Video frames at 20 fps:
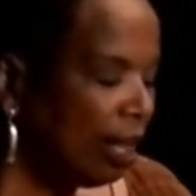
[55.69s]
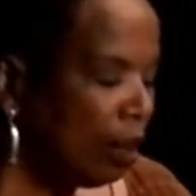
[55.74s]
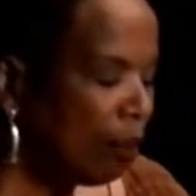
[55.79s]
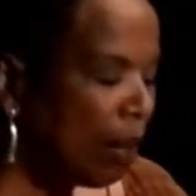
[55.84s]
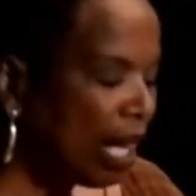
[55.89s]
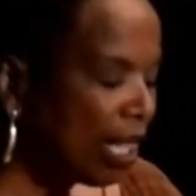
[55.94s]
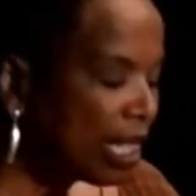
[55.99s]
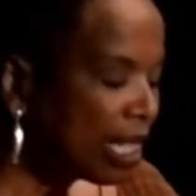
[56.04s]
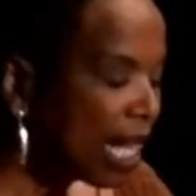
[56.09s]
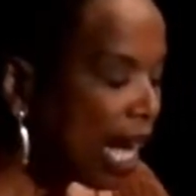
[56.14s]

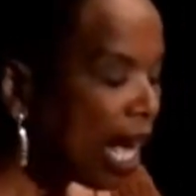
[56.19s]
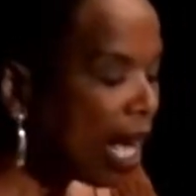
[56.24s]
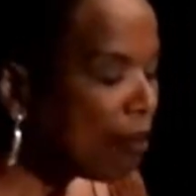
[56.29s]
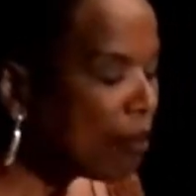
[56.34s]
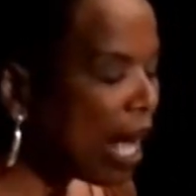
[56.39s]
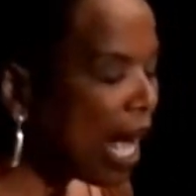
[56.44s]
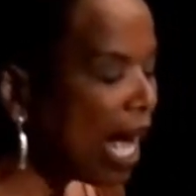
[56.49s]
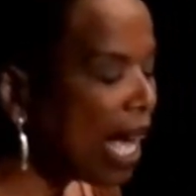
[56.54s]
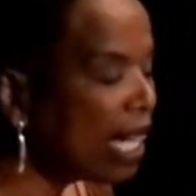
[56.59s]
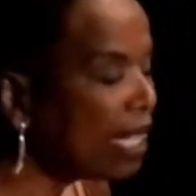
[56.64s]
By the
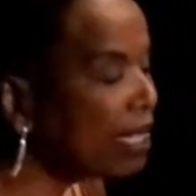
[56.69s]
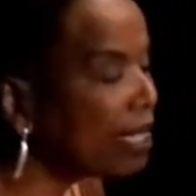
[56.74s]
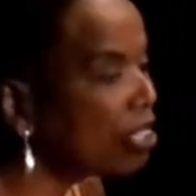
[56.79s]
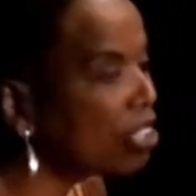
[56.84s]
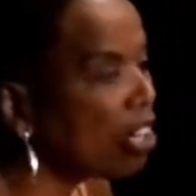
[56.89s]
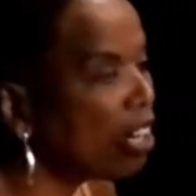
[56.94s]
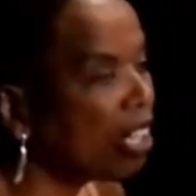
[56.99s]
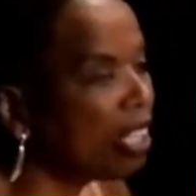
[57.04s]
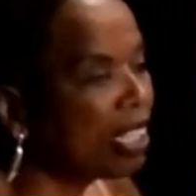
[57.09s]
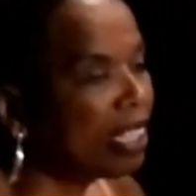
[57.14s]
time I
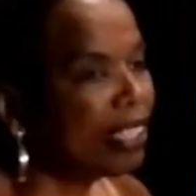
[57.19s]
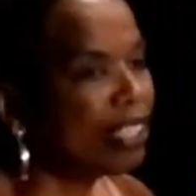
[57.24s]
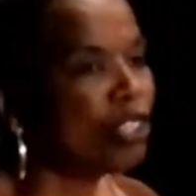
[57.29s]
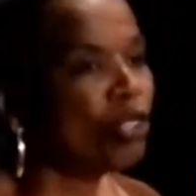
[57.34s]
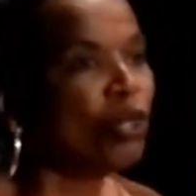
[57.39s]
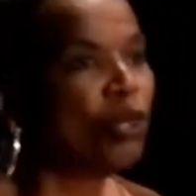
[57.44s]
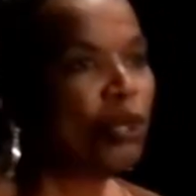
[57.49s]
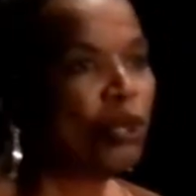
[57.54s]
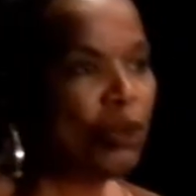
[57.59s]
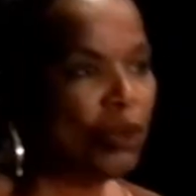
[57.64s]
started
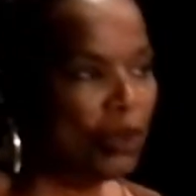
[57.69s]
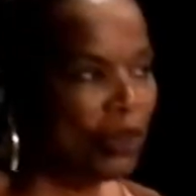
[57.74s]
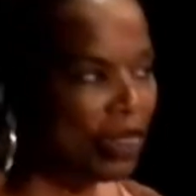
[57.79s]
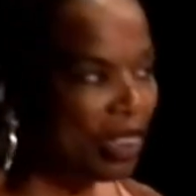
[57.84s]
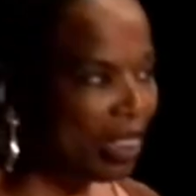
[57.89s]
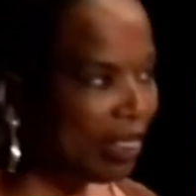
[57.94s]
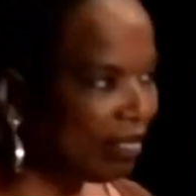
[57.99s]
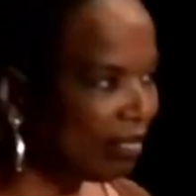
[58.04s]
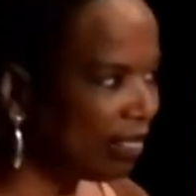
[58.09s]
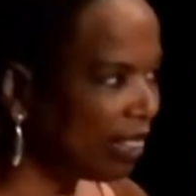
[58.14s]

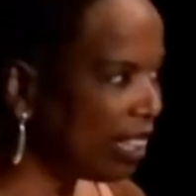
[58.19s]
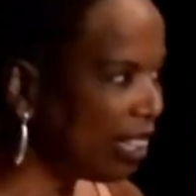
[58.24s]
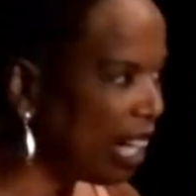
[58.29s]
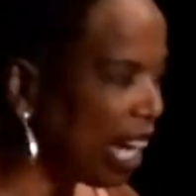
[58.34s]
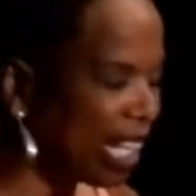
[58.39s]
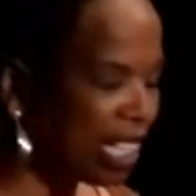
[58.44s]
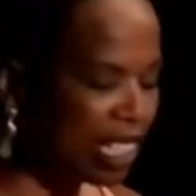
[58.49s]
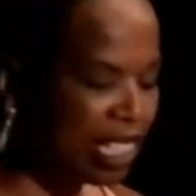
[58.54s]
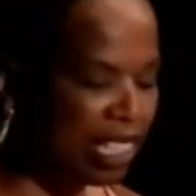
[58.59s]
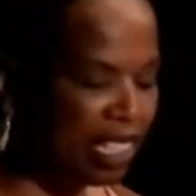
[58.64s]
school in
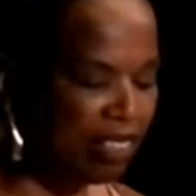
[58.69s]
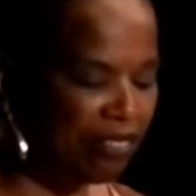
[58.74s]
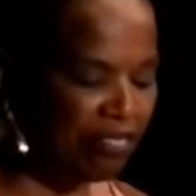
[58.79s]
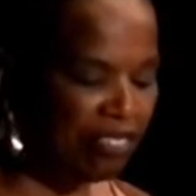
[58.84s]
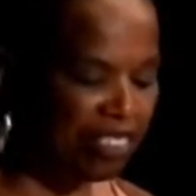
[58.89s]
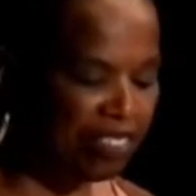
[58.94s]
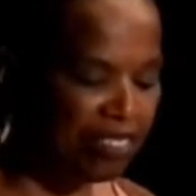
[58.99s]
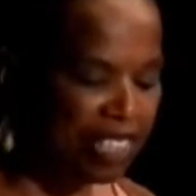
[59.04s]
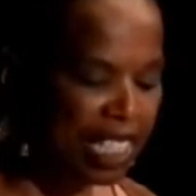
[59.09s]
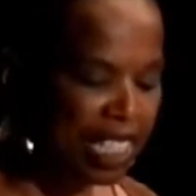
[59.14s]

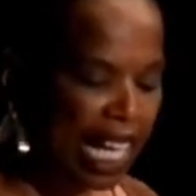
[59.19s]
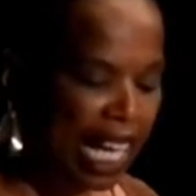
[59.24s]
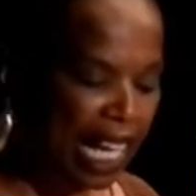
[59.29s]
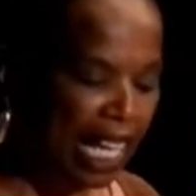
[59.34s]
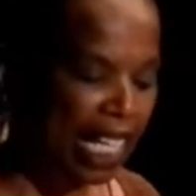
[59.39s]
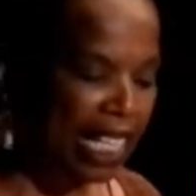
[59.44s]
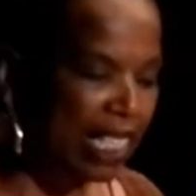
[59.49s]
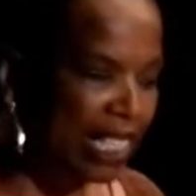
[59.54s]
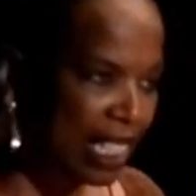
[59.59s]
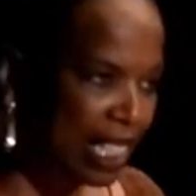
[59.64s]

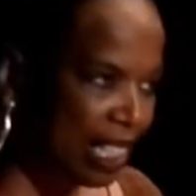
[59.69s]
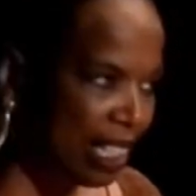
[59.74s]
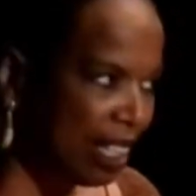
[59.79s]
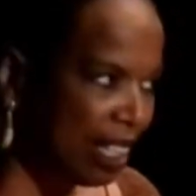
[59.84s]
1958,